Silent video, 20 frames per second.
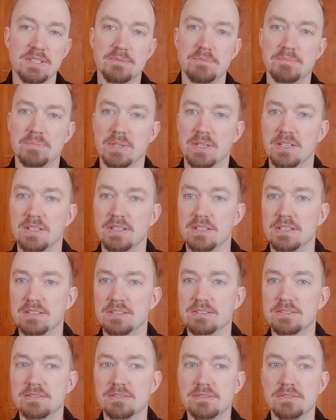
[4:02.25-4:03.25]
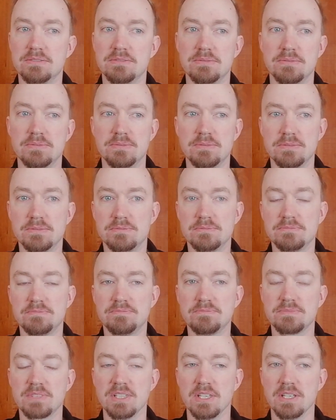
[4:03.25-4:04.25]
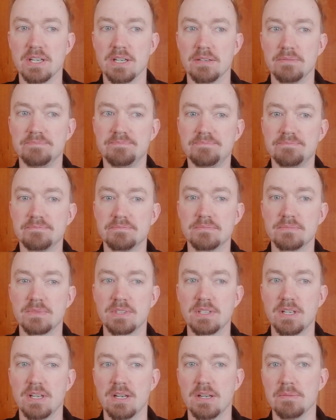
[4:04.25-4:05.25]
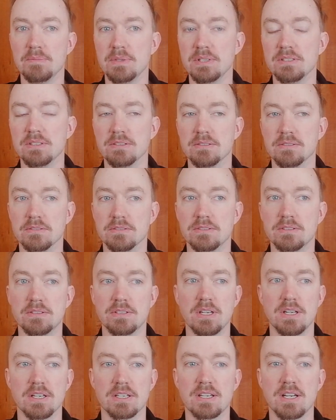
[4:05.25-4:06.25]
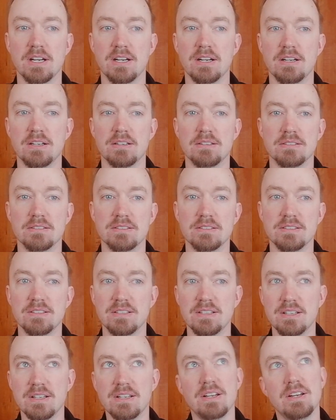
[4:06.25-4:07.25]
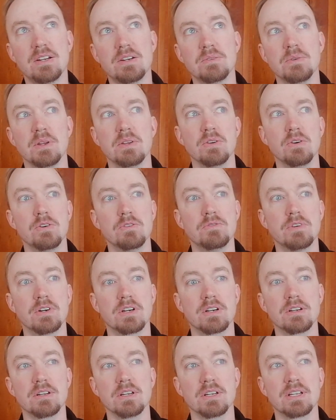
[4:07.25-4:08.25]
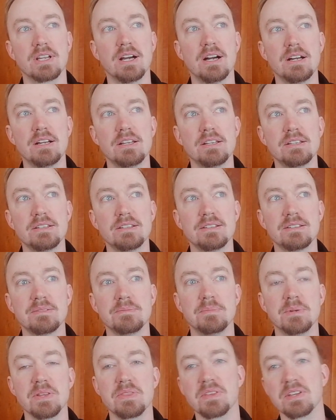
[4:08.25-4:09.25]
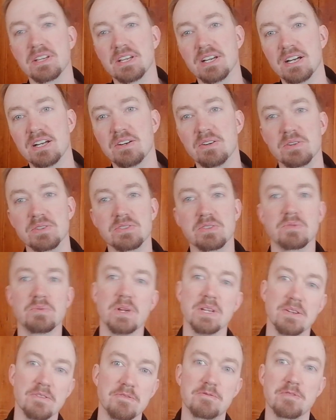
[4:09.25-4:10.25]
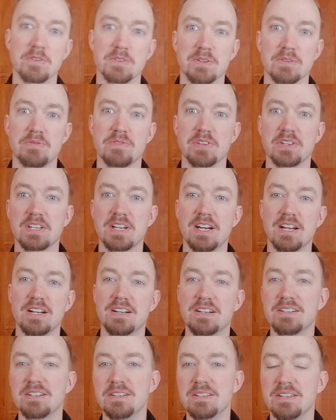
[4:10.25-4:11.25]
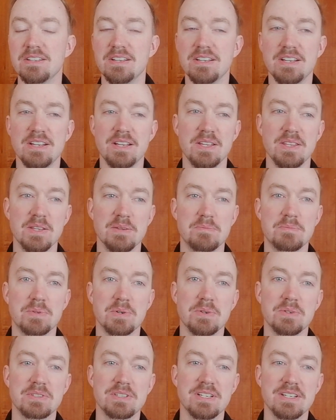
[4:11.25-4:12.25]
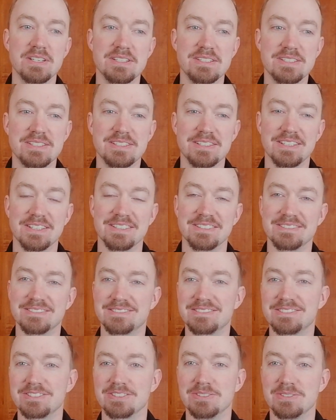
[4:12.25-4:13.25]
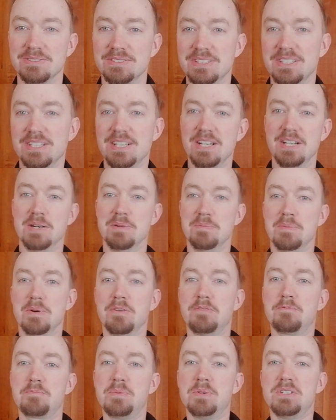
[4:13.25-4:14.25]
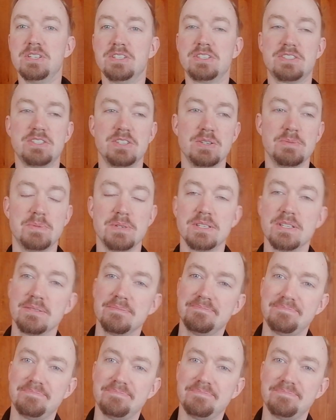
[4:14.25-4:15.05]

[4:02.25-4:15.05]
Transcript: But yeah, I mean, a car ran over a guy, but the guy also ran in front of the car in the protest, and so are both pretty stupid.